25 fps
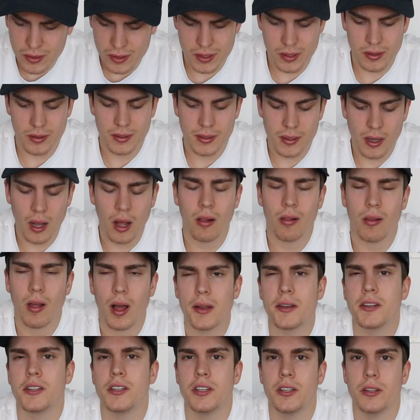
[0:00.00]
there's a
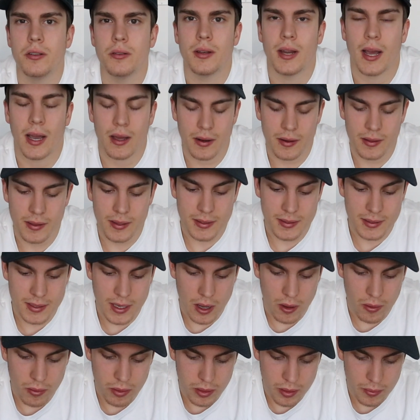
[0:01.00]
lot to do down in the
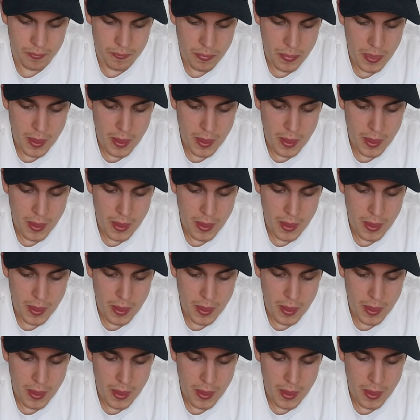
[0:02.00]
south.